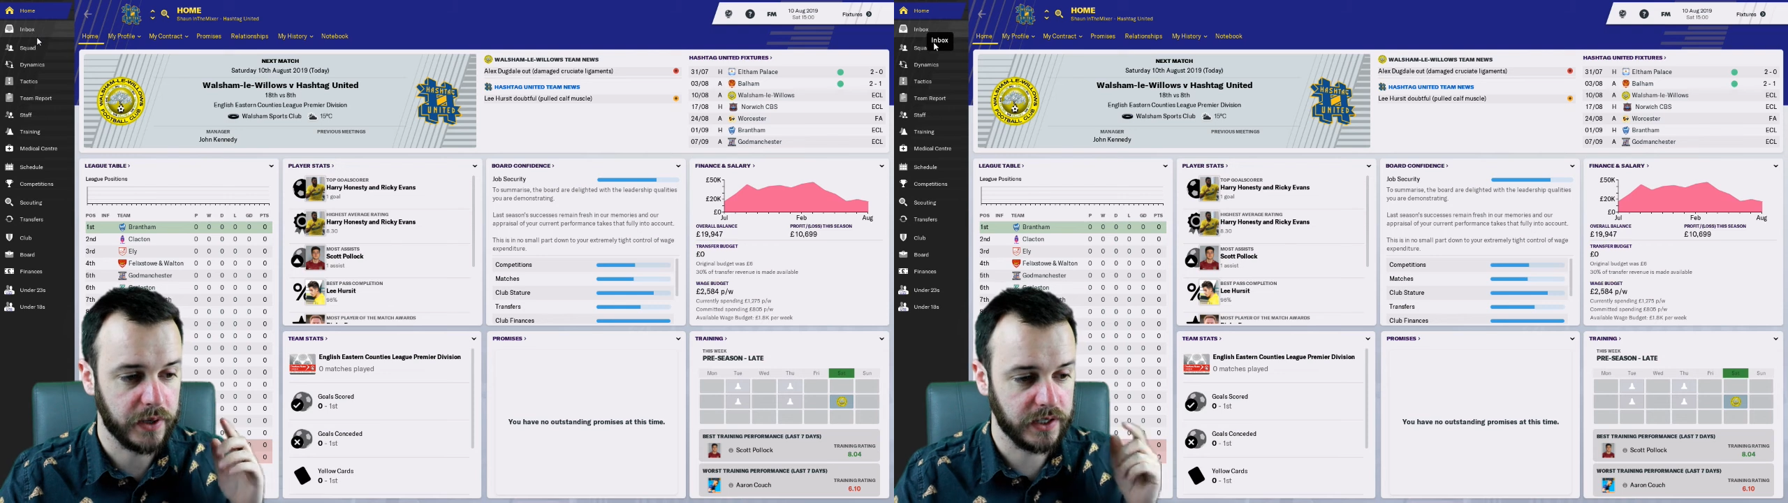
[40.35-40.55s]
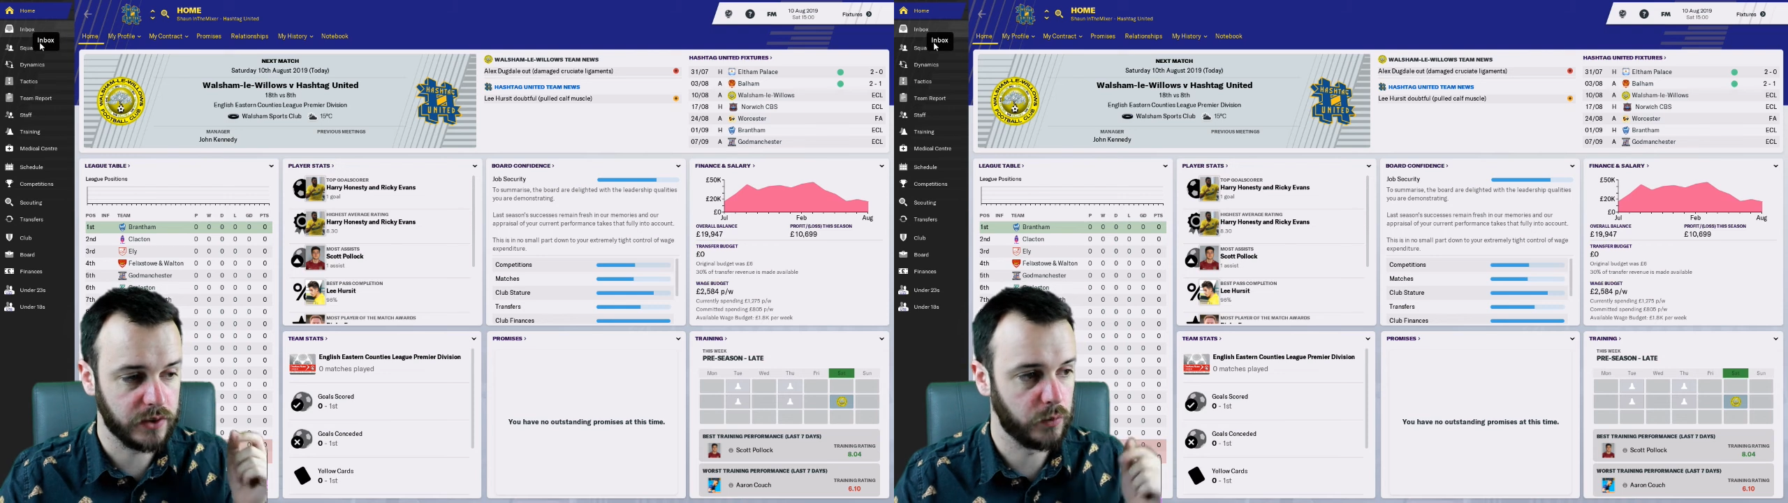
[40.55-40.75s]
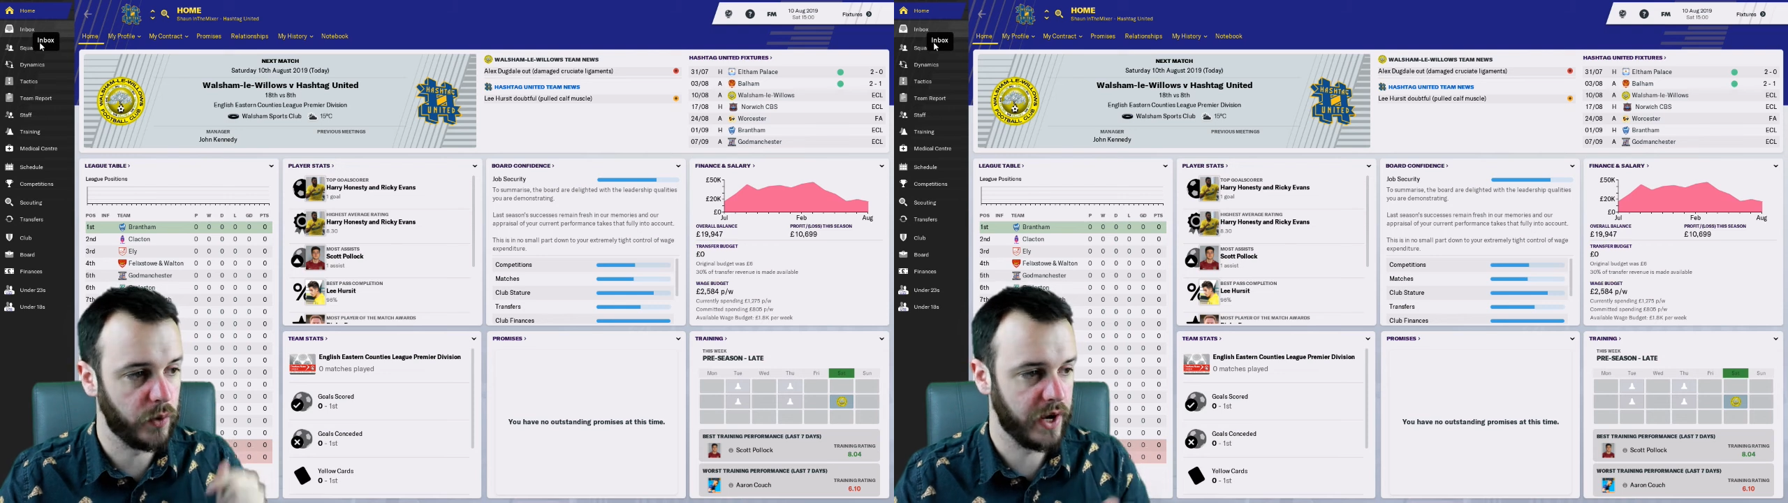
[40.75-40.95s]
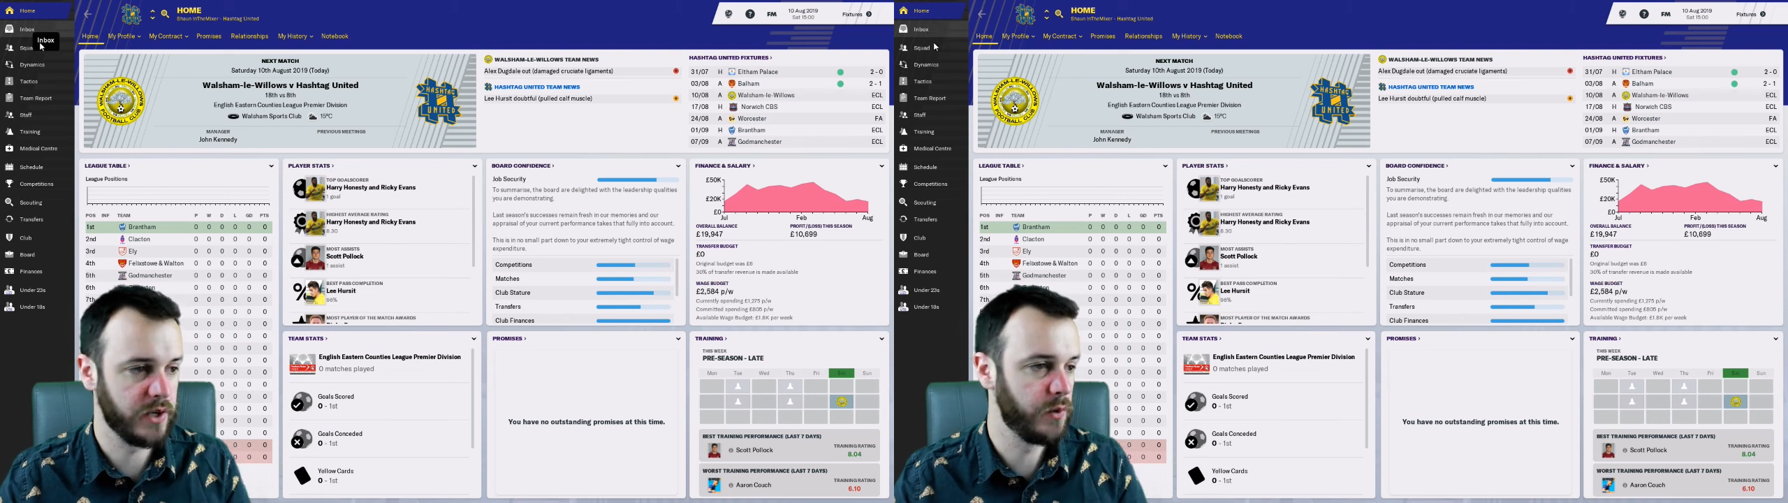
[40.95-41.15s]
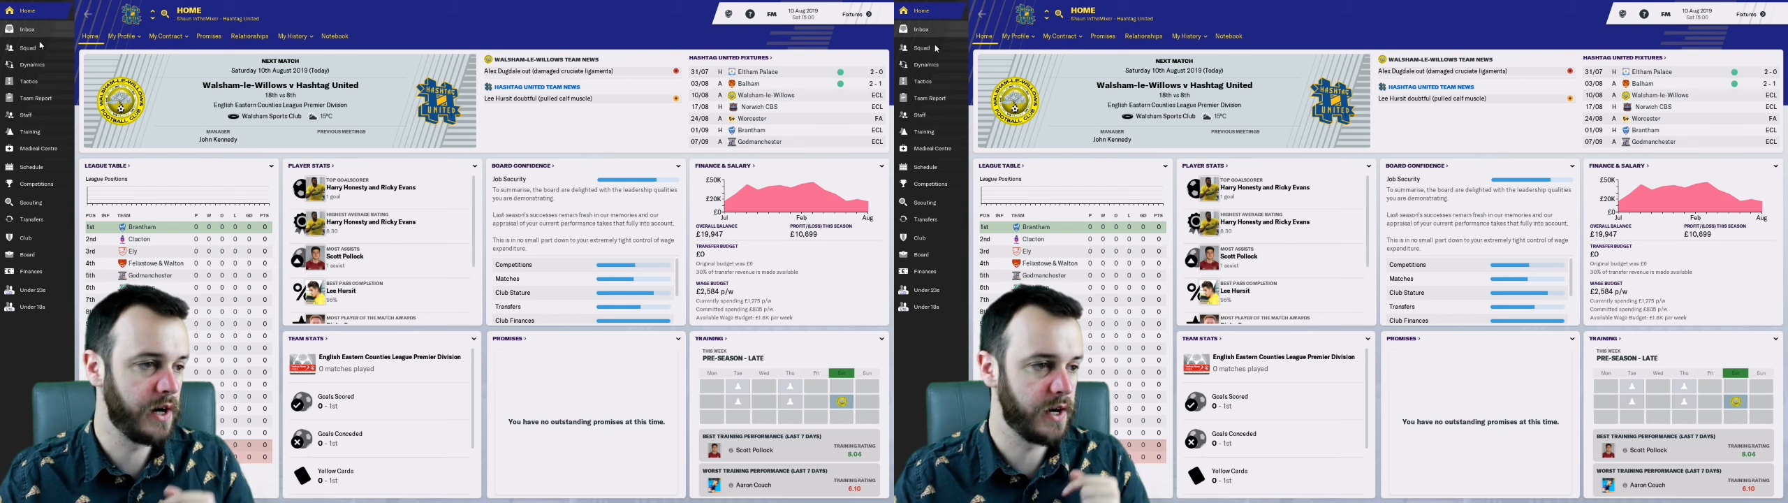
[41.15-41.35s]
depending on
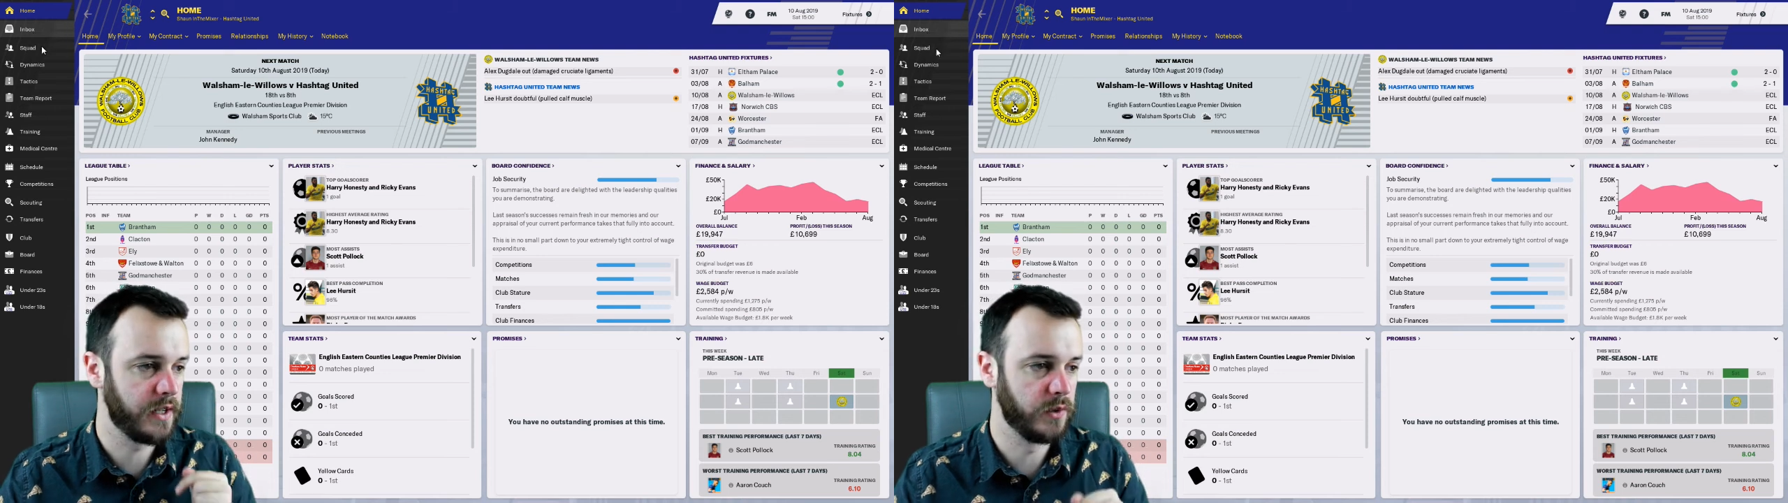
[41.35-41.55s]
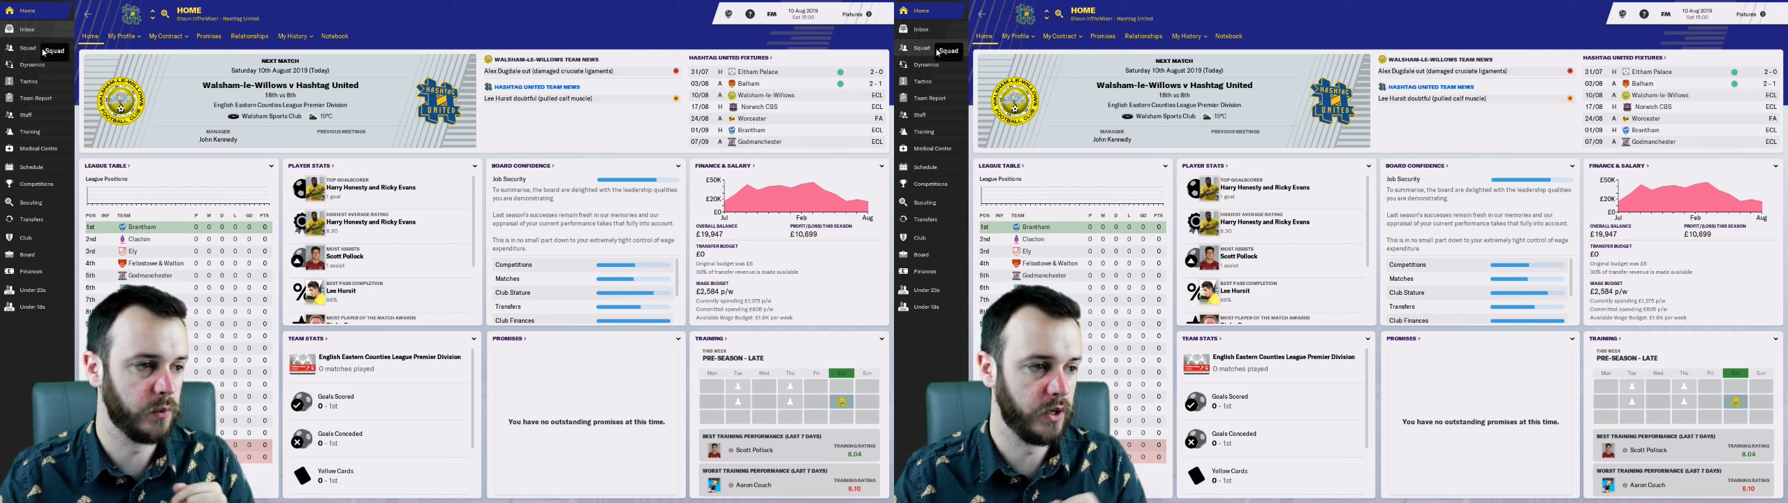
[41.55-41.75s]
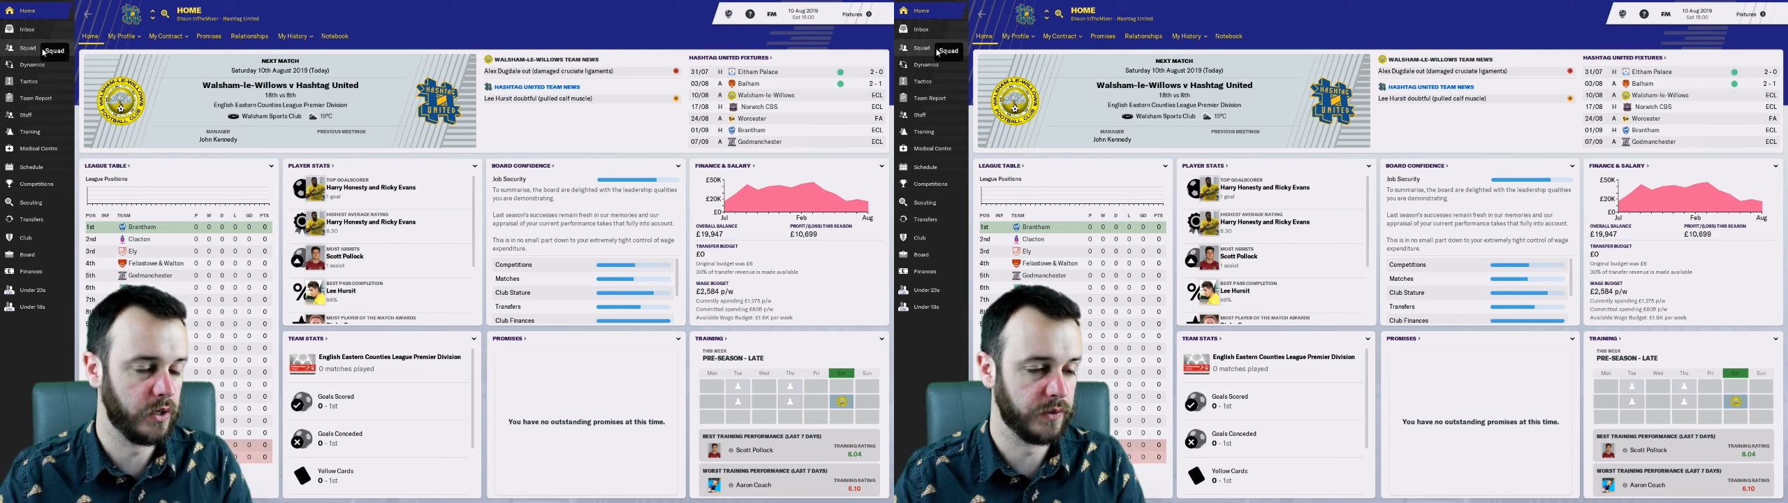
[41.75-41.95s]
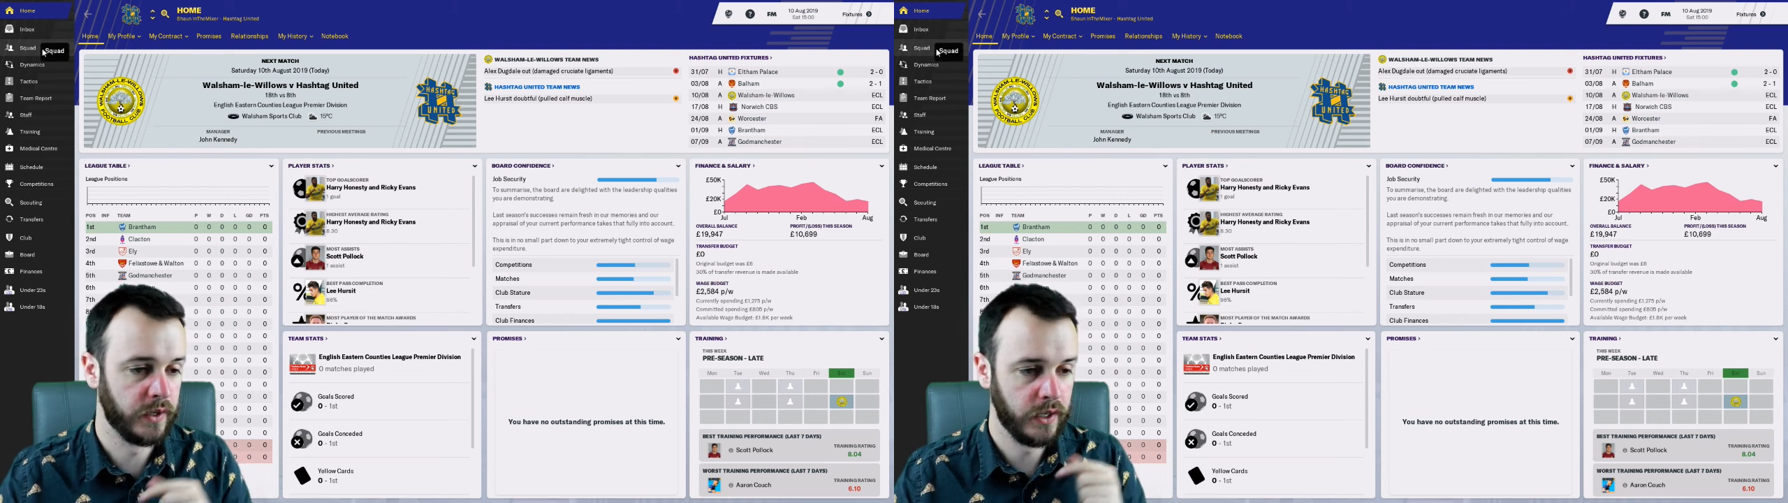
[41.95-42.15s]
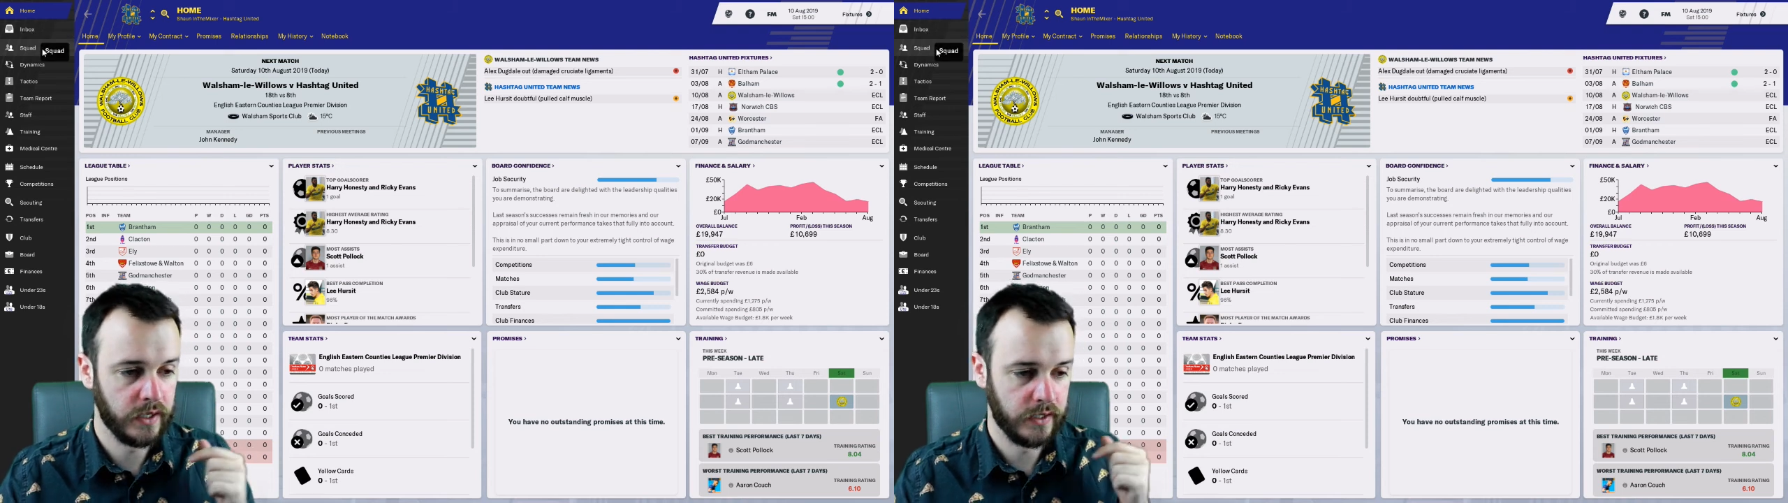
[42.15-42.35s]
where you are in the
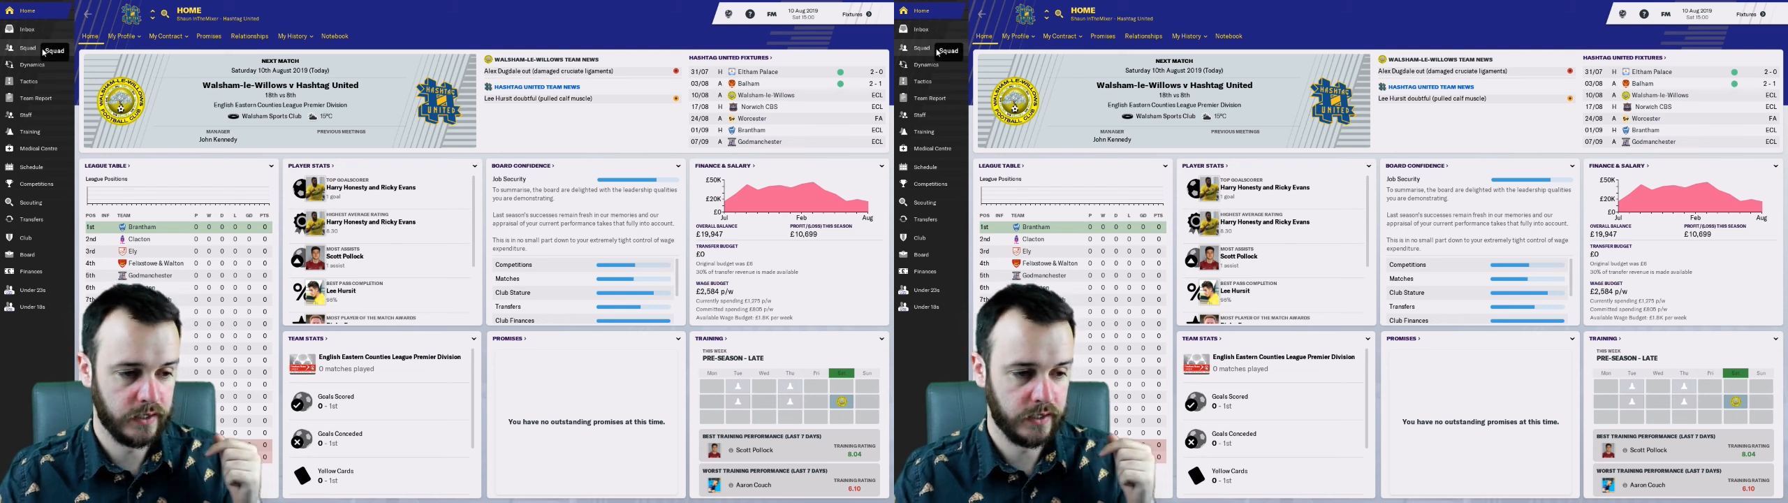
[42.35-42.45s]
world.